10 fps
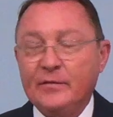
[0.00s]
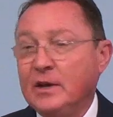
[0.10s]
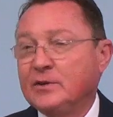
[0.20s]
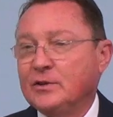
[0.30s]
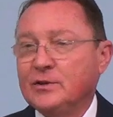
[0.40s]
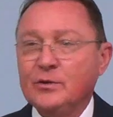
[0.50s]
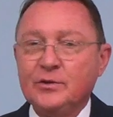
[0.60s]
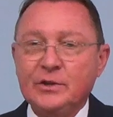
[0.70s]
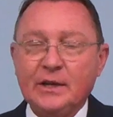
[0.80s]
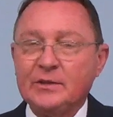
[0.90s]
Ephesians 2
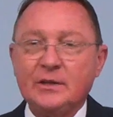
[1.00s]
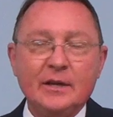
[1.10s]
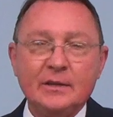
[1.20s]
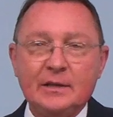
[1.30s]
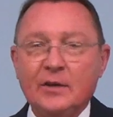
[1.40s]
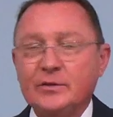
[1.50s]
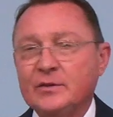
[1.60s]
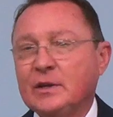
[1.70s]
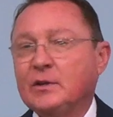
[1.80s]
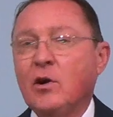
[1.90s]
6 tells
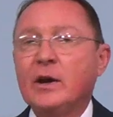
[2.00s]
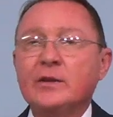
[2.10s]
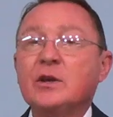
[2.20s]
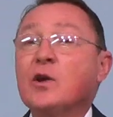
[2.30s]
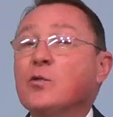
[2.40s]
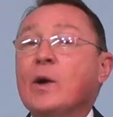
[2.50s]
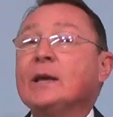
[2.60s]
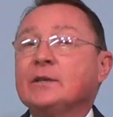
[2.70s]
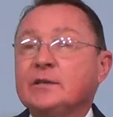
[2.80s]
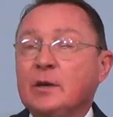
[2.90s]
us that God has
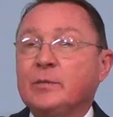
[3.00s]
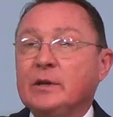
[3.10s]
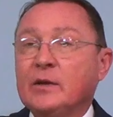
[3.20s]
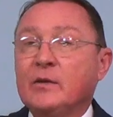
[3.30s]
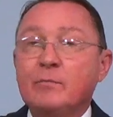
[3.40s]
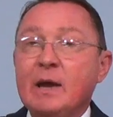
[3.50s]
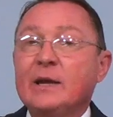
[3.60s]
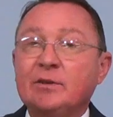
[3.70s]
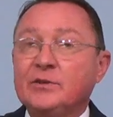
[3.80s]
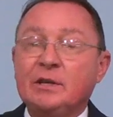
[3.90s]
raised us up together and made
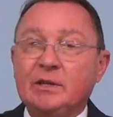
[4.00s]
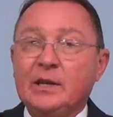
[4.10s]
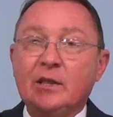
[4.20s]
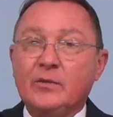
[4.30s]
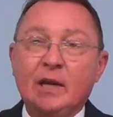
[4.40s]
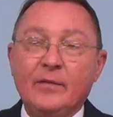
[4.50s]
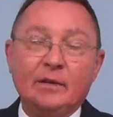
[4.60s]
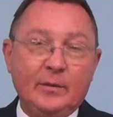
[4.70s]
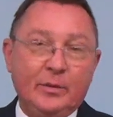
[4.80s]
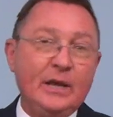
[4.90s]
us sit together in
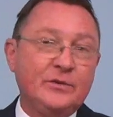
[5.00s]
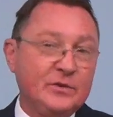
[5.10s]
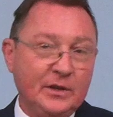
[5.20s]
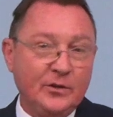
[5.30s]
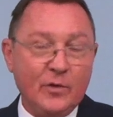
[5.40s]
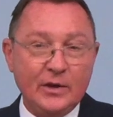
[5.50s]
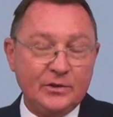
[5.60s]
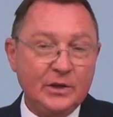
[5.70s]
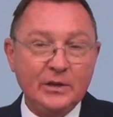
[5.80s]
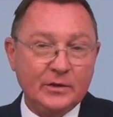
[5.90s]
heavenly places in
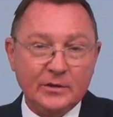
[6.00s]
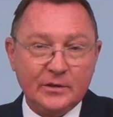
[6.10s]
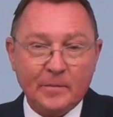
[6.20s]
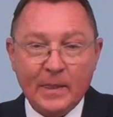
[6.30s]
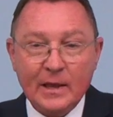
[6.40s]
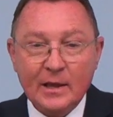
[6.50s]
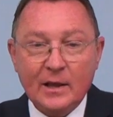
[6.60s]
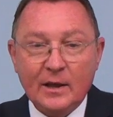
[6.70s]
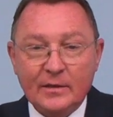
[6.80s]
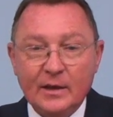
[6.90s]
Christ Jesus,
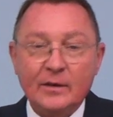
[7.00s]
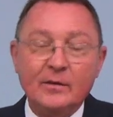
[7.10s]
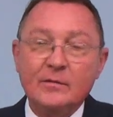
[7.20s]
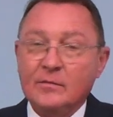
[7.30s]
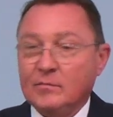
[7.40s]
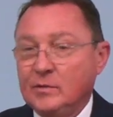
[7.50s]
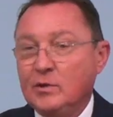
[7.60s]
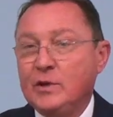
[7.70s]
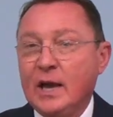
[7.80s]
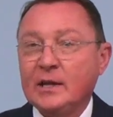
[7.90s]
then
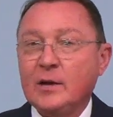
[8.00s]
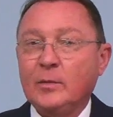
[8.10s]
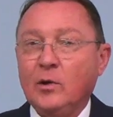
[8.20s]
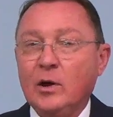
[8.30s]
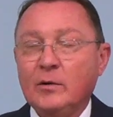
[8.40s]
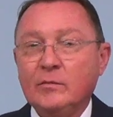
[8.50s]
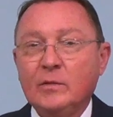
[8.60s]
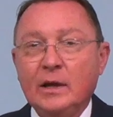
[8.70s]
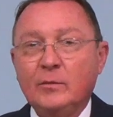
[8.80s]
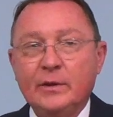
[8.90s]
you can't come along
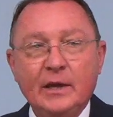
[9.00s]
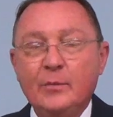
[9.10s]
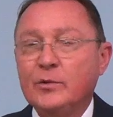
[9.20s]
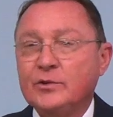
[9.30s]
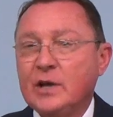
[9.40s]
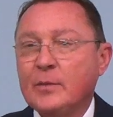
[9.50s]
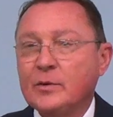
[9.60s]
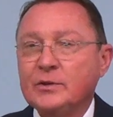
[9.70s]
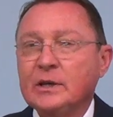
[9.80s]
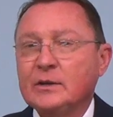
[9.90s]
with Hebrews chapter
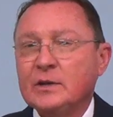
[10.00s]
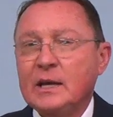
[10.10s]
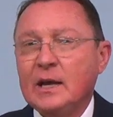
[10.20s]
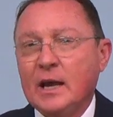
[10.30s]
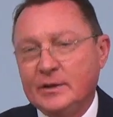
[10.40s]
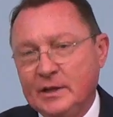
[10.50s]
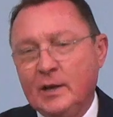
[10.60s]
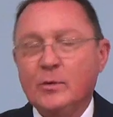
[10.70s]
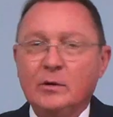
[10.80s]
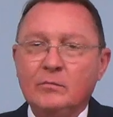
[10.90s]
6 and say,
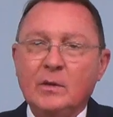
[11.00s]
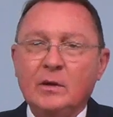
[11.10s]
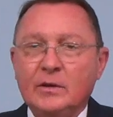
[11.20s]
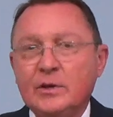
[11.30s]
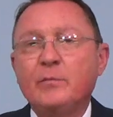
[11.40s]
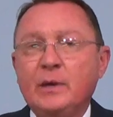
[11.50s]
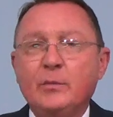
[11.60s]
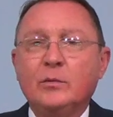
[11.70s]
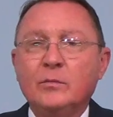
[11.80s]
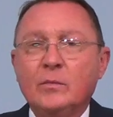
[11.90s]
well, some
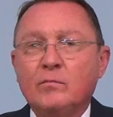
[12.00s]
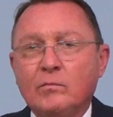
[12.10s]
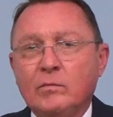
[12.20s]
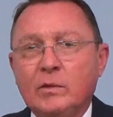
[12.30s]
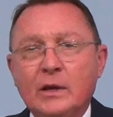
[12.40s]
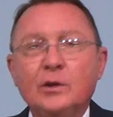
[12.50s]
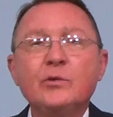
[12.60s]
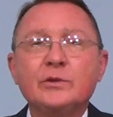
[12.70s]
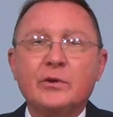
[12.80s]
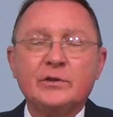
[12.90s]
people can
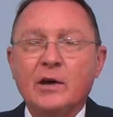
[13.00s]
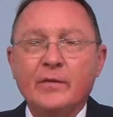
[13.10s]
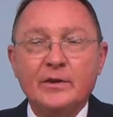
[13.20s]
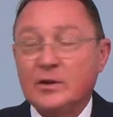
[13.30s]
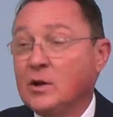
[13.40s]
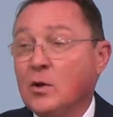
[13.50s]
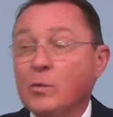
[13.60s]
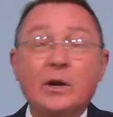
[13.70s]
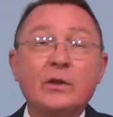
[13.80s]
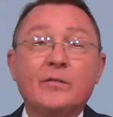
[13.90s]
lose their salvation,
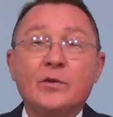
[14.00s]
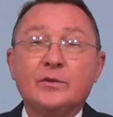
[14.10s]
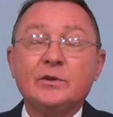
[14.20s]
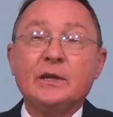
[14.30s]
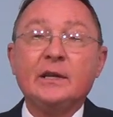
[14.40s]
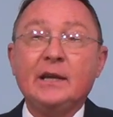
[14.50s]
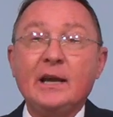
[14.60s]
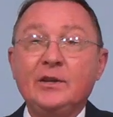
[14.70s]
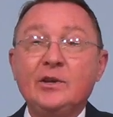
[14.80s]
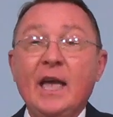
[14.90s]
when other verses
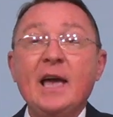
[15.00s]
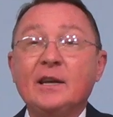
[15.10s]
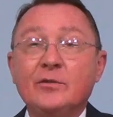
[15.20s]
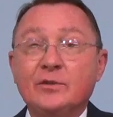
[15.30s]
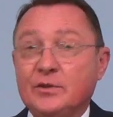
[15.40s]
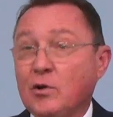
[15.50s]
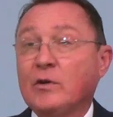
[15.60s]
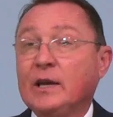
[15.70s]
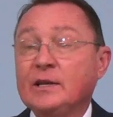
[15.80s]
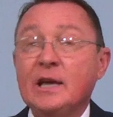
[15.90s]
indicate you can't lose It's
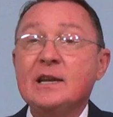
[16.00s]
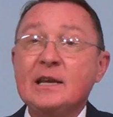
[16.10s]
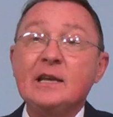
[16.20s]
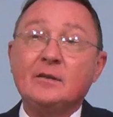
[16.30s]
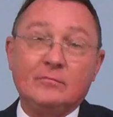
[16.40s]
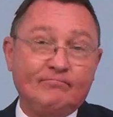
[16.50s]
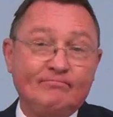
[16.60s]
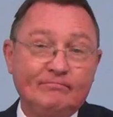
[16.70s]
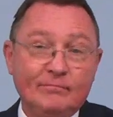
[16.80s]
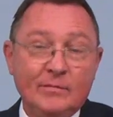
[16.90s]
already a done deal.
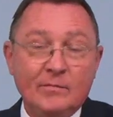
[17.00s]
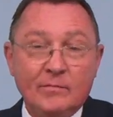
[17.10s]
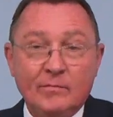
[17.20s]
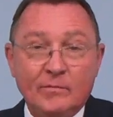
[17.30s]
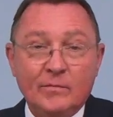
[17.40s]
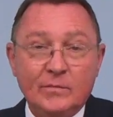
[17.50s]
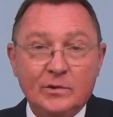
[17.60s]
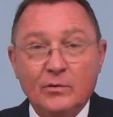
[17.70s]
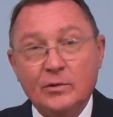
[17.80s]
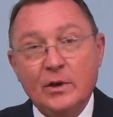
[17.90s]

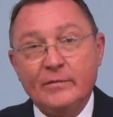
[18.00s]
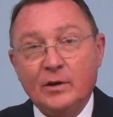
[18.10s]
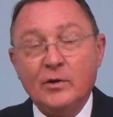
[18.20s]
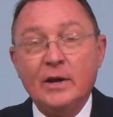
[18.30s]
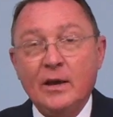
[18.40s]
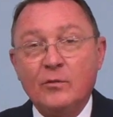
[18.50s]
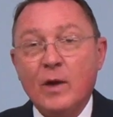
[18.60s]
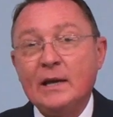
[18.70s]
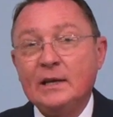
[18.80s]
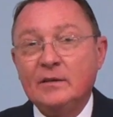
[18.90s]
So you have to learn how to
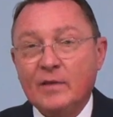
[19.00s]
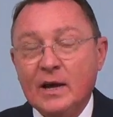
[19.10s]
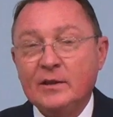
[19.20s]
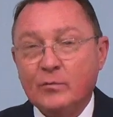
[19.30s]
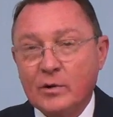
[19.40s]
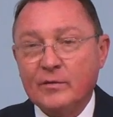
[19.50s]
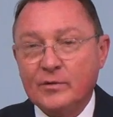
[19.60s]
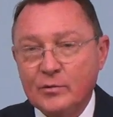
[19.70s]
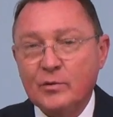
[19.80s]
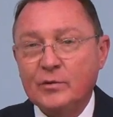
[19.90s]
rightly divide the word of
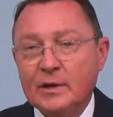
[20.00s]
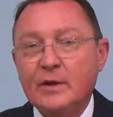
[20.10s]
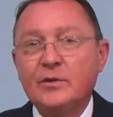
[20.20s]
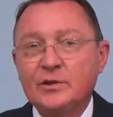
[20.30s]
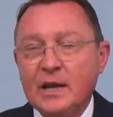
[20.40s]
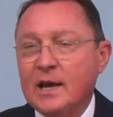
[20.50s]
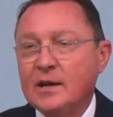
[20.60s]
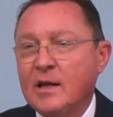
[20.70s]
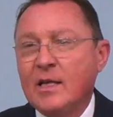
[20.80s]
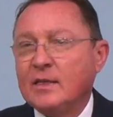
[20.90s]
truth and
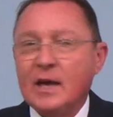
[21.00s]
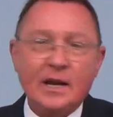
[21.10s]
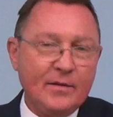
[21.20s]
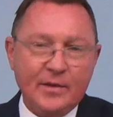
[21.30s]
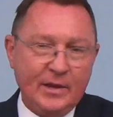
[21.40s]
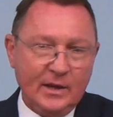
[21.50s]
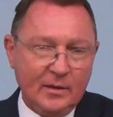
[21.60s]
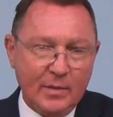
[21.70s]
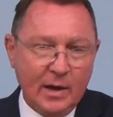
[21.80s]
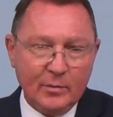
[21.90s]
understand not everything in
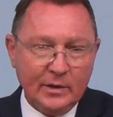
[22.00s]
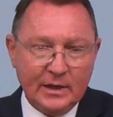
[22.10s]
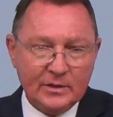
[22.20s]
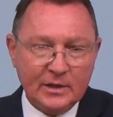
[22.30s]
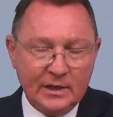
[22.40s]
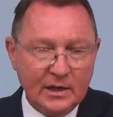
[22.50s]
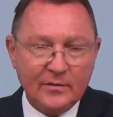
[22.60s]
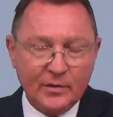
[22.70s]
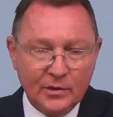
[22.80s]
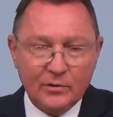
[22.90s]
the Bible is
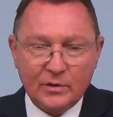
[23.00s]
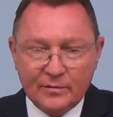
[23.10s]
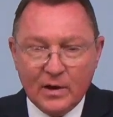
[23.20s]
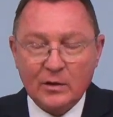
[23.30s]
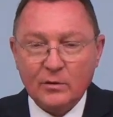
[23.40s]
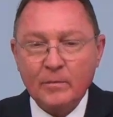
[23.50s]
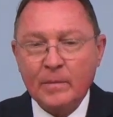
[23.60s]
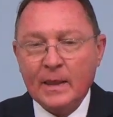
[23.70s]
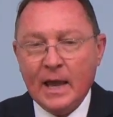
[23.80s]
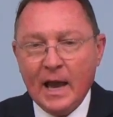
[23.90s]
intended for you to follow
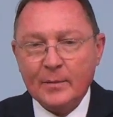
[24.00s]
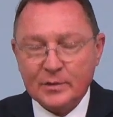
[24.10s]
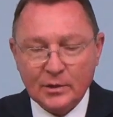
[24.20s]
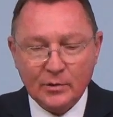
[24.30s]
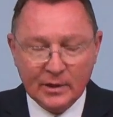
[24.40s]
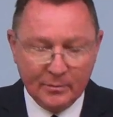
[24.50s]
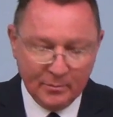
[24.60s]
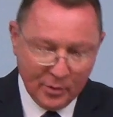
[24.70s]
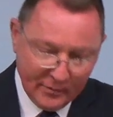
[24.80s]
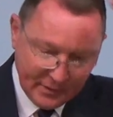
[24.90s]
absolutely
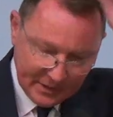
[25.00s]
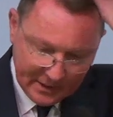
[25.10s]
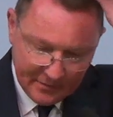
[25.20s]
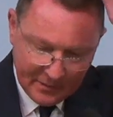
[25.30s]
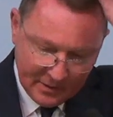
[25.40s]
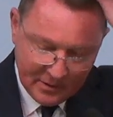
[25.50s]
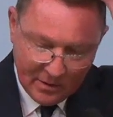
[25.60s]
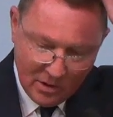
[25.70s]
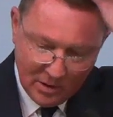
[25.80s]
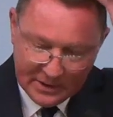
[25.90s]
perfectly
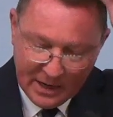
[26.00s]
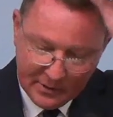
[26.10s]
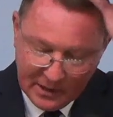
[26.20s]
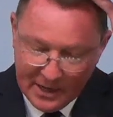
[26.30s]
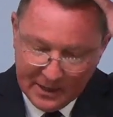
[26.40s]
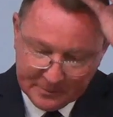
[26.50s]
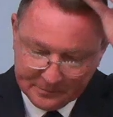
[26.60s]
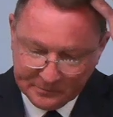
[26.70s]
uh, down the line.